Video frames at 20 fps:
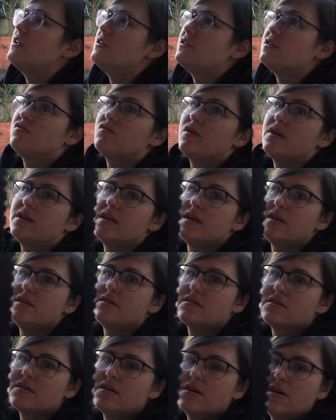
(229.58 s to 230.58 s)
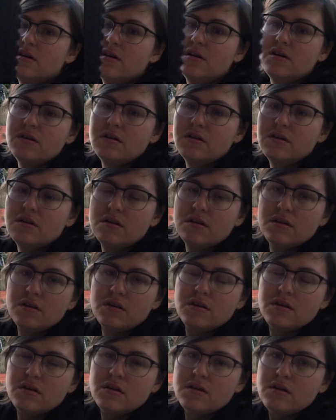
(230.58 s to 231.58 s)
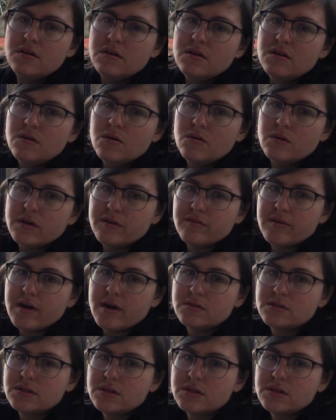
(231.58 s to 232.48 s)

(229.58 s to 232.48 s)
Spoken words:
I just run these all year round?